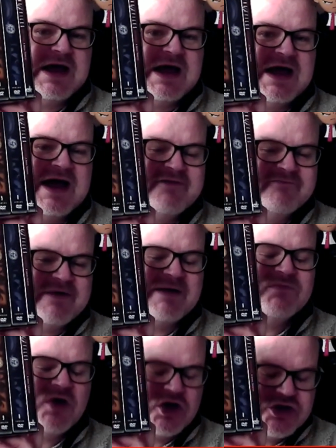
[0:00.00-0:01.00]
I haven't.
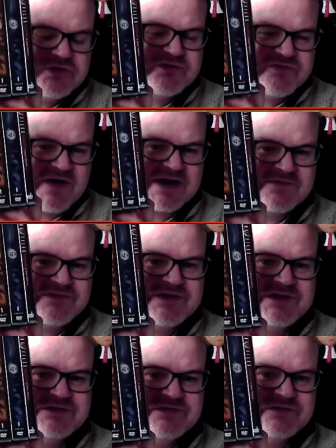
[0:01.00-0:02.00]
I'm not a huge fan of
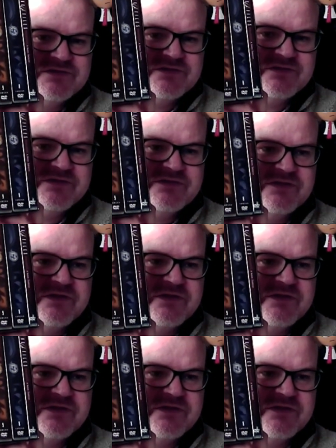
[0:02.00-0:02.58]
seasons.